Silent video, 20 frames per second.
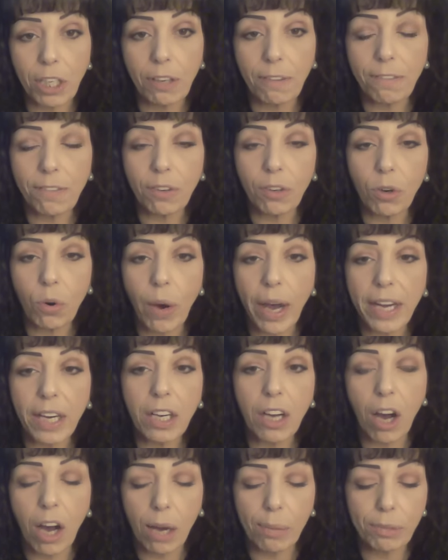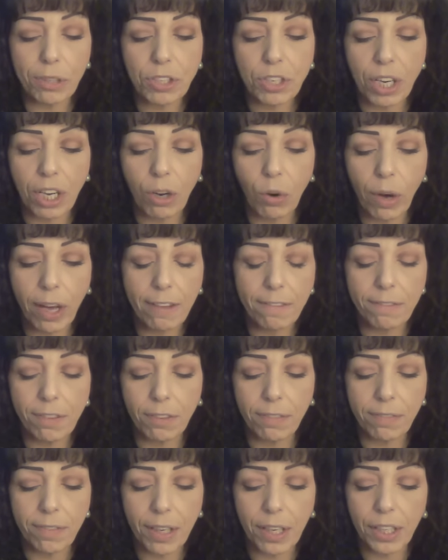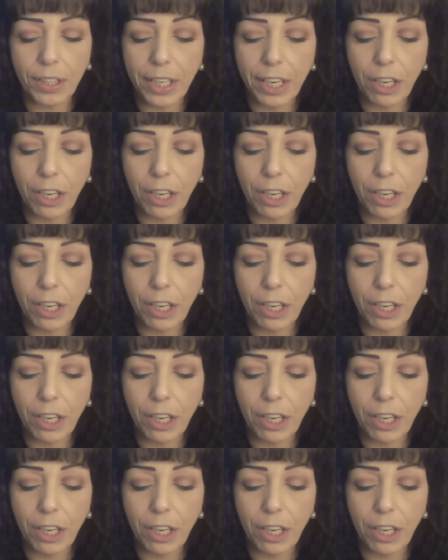you feel quite accomplished and quite fulfilled,